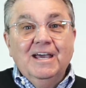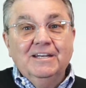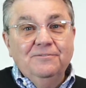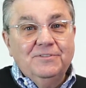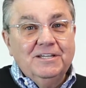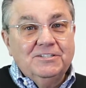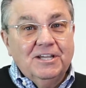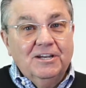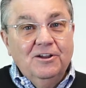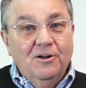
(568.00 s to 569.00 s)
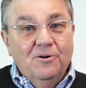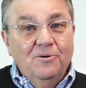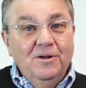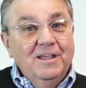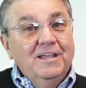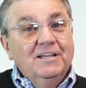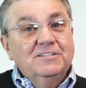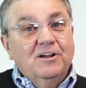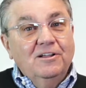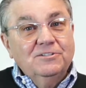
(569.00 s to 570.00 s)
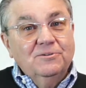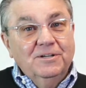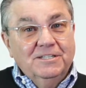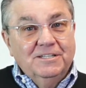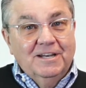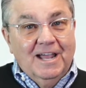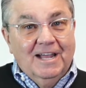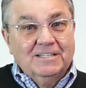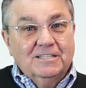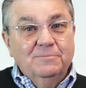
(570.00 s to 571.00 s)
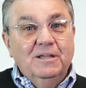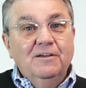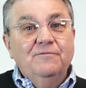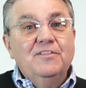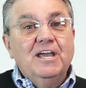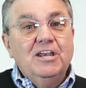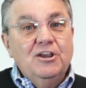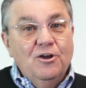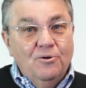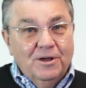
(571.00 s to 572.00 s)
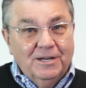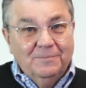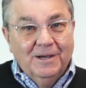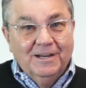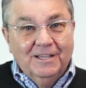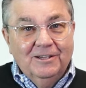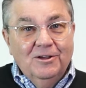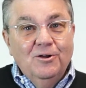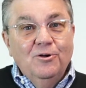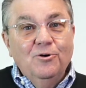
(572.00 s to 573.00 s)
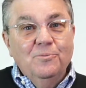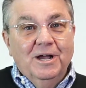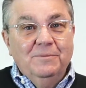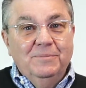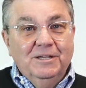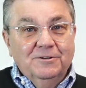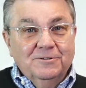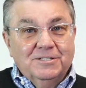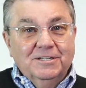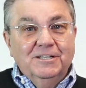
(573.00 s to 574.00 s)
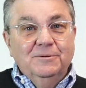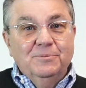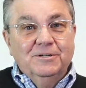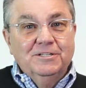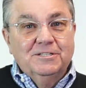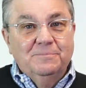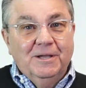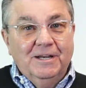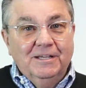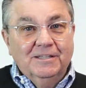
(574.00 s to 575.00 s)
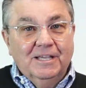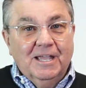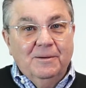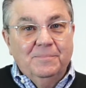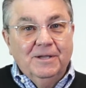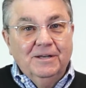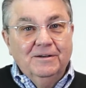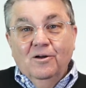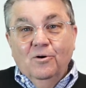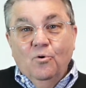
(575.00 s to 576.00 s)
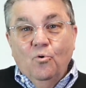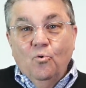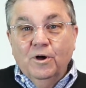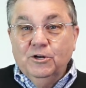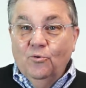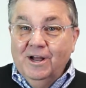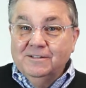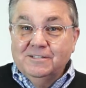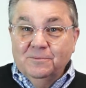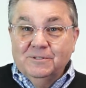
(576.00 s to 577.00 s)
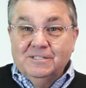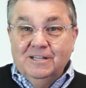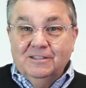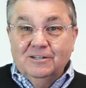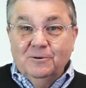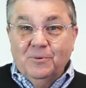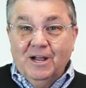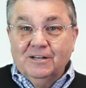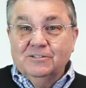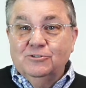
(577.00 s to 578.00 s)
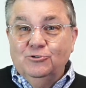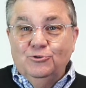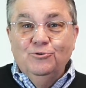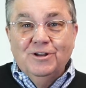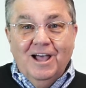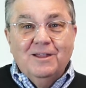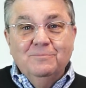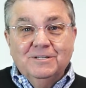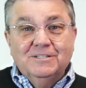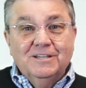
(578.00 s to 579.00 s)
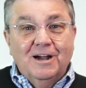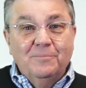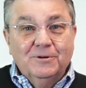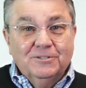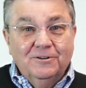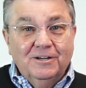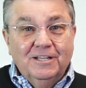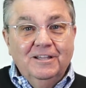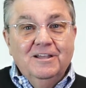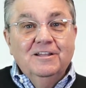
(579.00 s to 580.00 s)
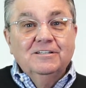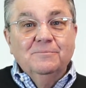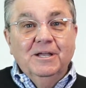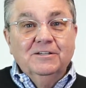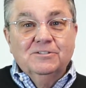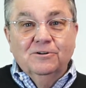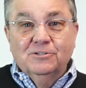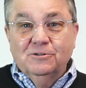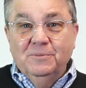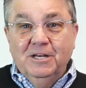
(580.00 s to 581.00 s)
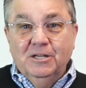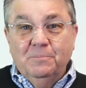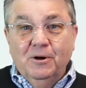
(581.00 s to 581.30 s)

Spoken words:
And if they say no, it's also easy to ask them if they know anybody who might be interested in participating in the campaign. When you whiten someone's teeth in your practice, do not miss the opportunity to make a social media